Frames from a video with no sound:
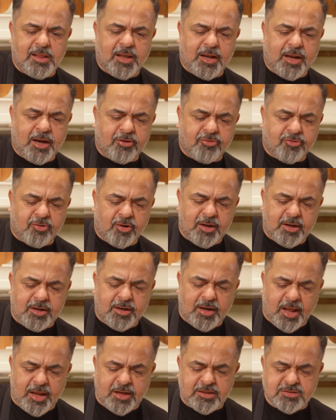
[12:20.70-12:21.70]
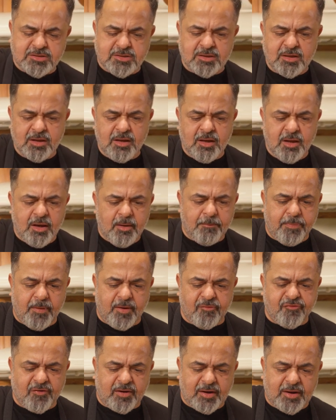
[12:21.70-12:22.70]
they get really nice,
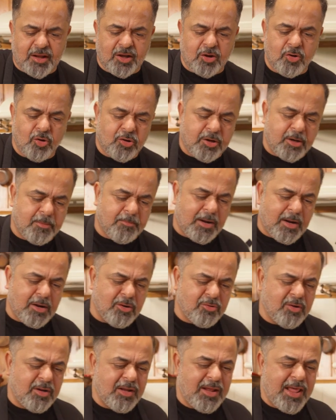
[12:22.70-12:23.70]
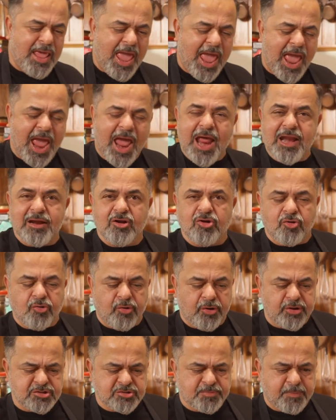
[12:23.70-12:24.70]
perfectly golden brown and
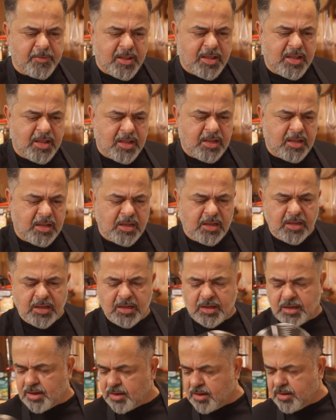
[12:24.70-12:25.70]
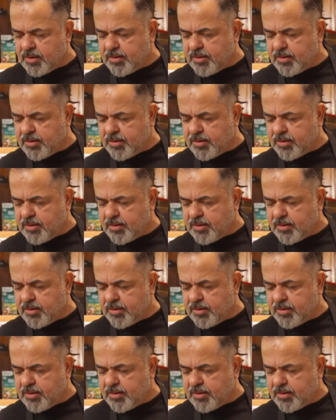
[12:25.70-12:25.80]
crispy.